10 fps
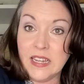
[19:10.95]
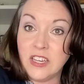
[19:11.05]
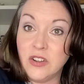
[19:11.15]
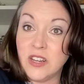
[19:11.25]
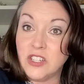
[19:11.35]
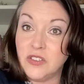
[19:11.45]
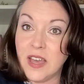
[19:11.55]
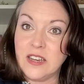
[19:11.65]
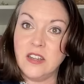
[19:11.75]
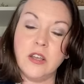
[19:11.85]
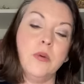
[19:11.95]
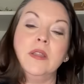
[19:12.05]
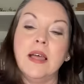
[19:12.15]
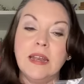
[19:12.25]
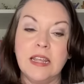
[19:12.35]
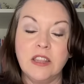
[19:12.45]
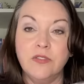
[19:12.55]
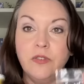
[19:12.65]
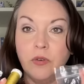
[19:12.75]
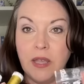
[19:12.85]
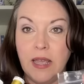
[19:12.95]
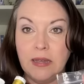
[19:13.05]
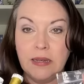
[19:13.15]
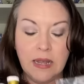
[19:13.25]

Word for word: And you can do that. You can go online and get the full kit.